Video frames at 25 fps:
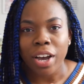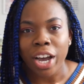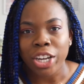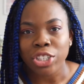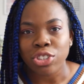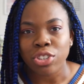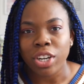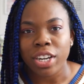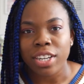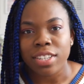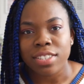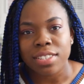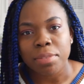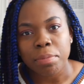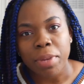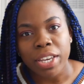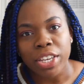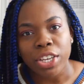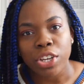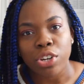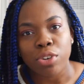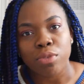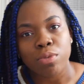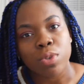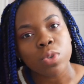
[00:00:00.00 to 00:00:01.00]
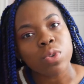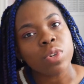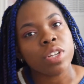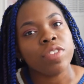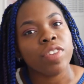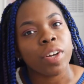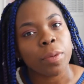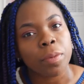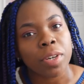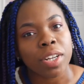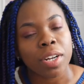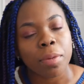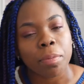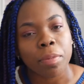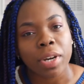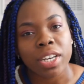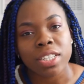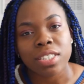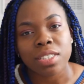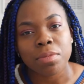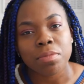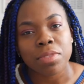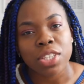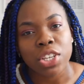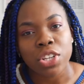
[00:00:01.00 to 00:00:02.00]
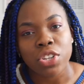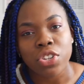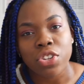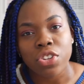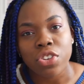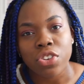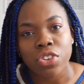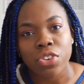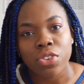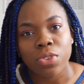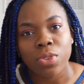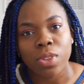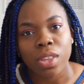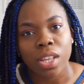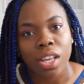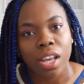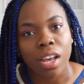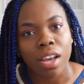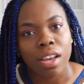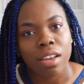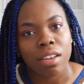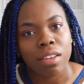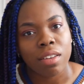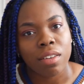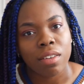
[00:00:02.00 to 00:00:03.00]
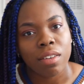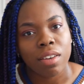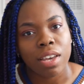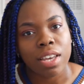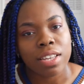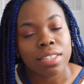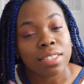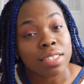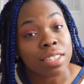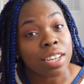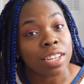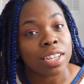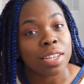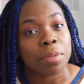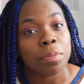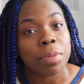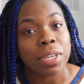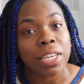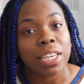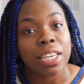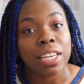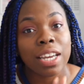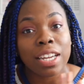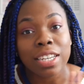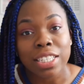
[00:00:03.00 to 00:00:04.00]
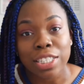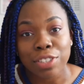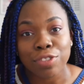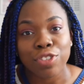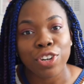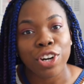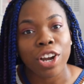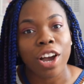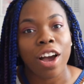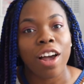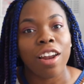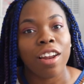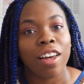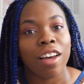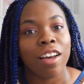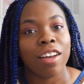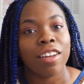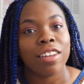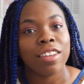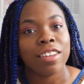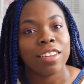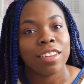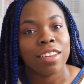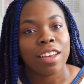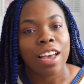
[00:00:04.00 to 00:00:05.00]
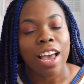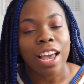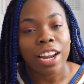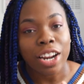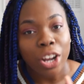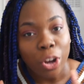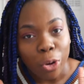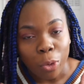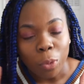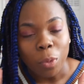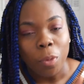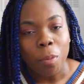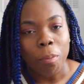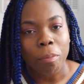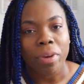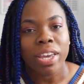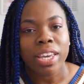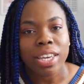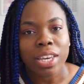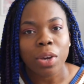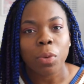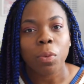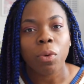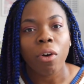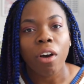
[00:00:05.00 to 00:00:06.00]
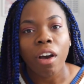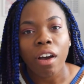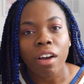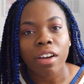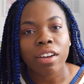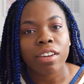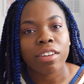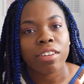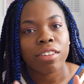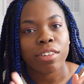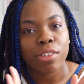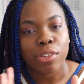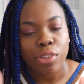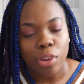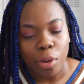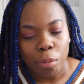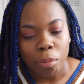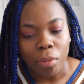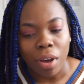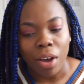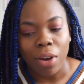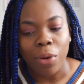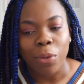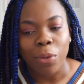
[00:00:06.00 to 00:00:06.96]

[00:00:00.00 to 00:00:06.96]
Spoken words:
I tried to make it a rule if I'm going to buy something new that it's going to be a different colour, and I'll make it work no matter